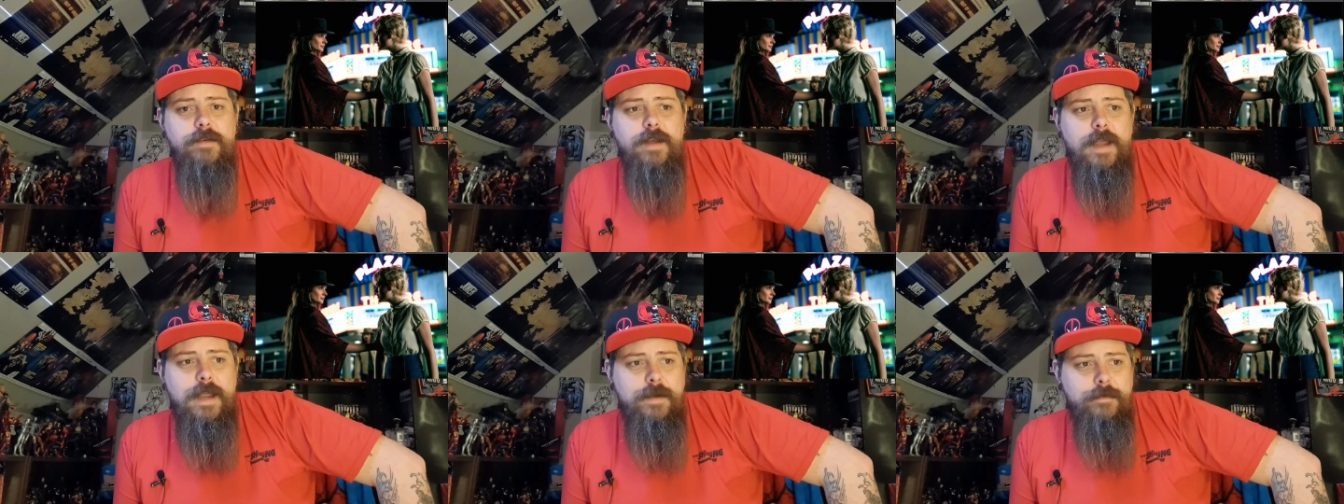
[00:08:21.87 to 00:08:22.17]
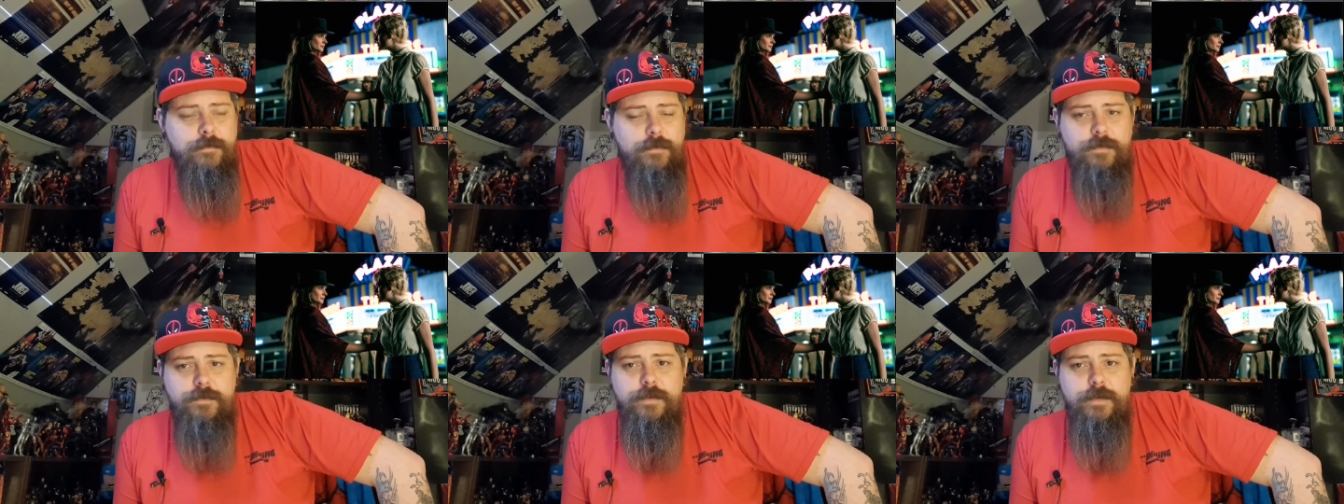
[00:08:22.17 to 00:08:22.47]

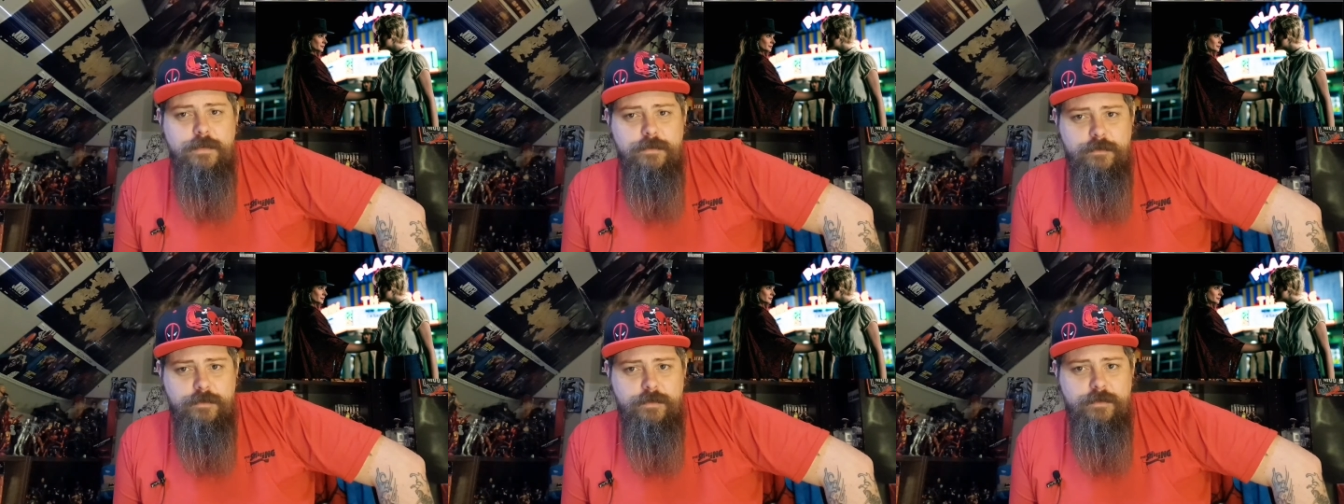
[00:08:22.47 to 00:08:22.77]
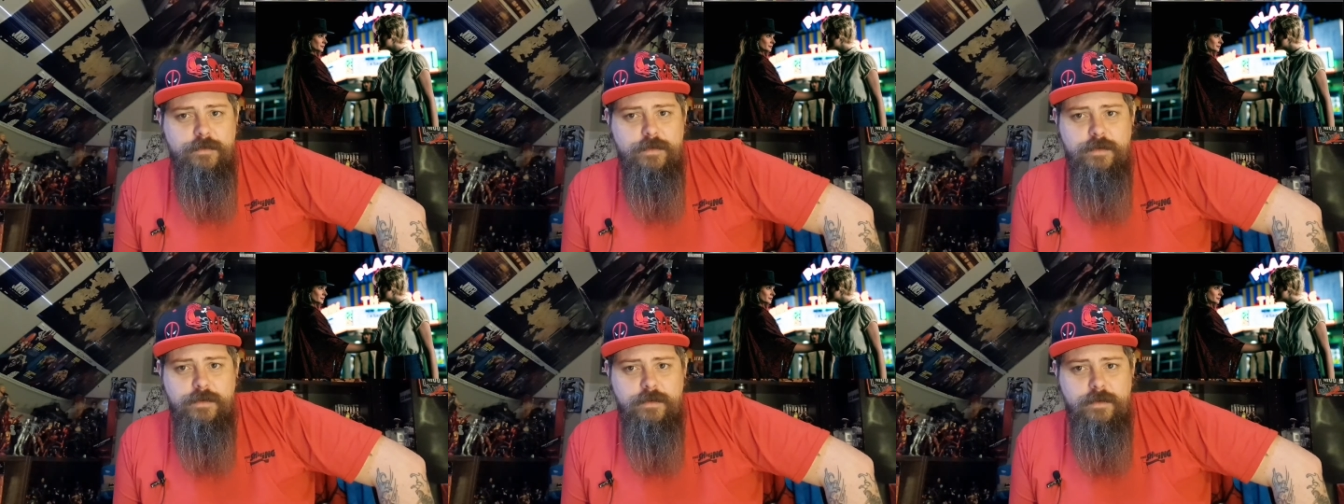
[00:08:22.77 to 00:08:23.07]
Every scene
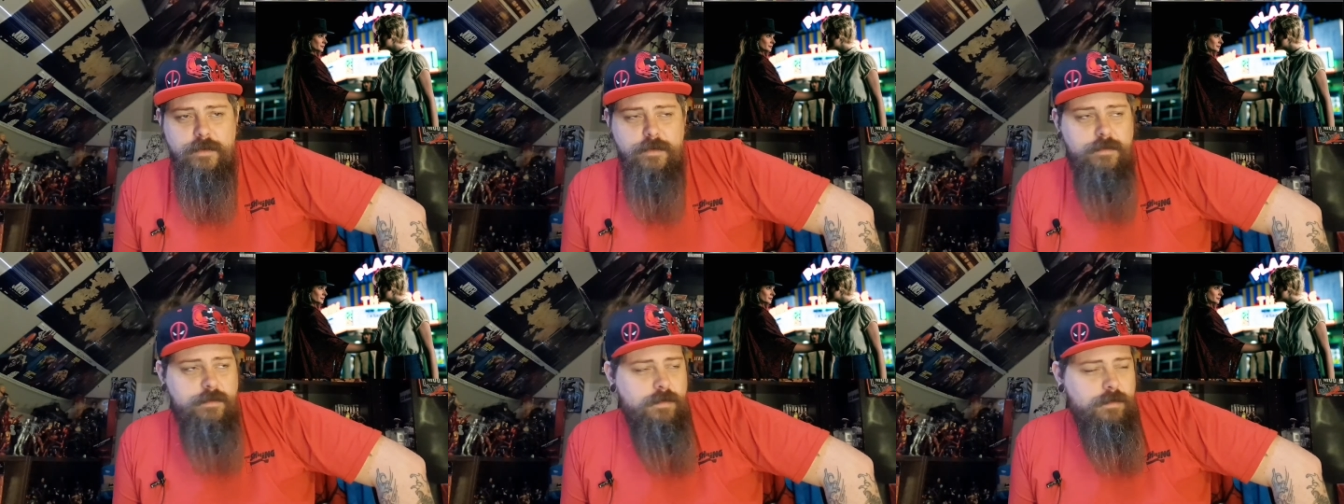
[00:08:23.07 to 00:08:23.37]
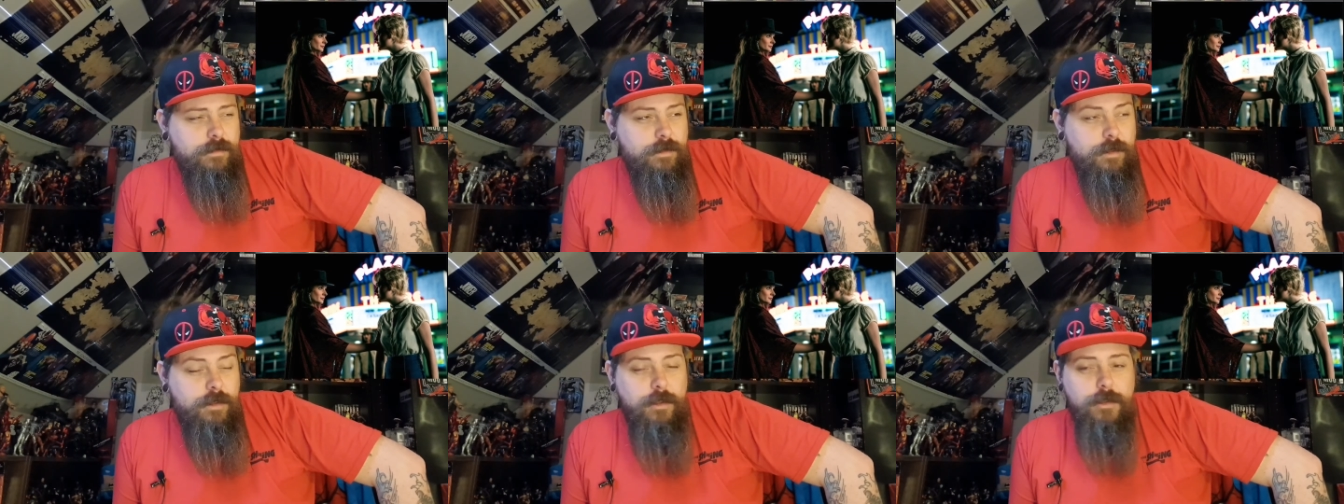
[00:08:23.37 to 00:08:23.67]
she's in,
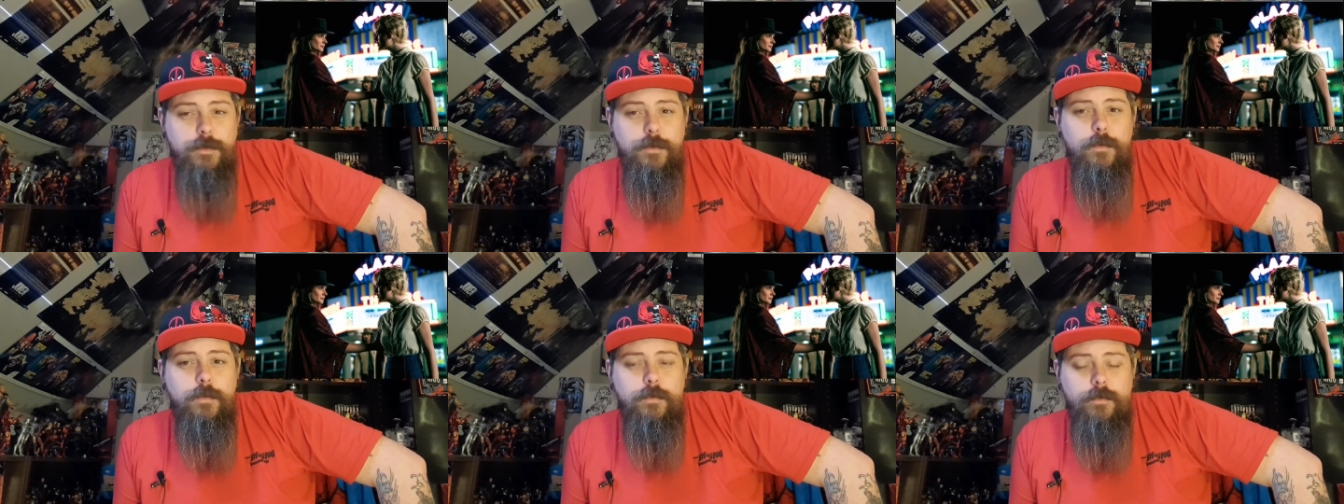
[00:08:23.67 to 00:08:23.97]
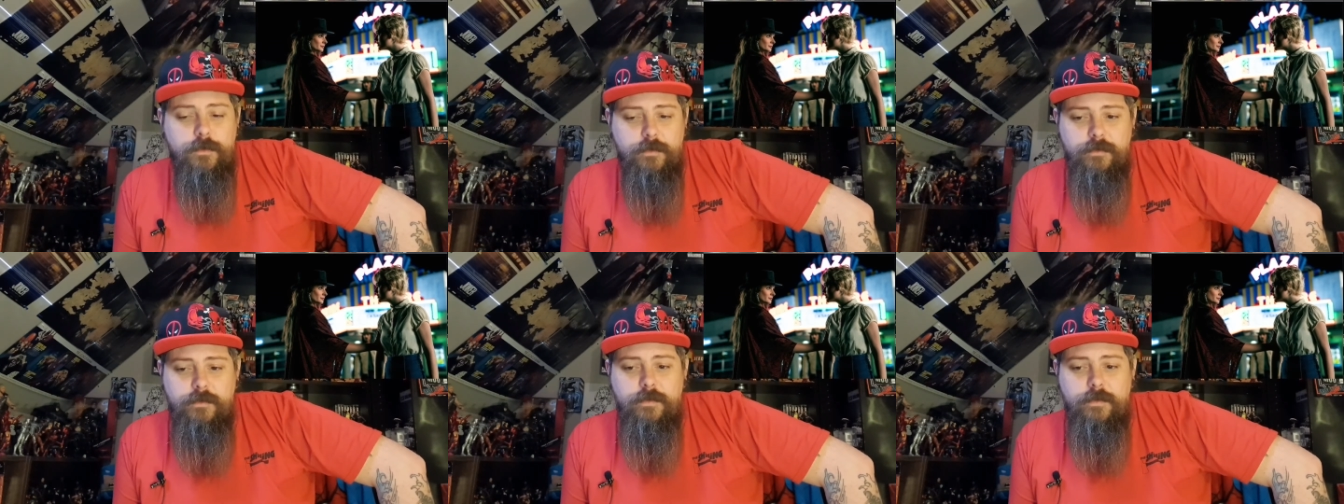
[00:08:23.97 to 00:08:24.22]
you're glued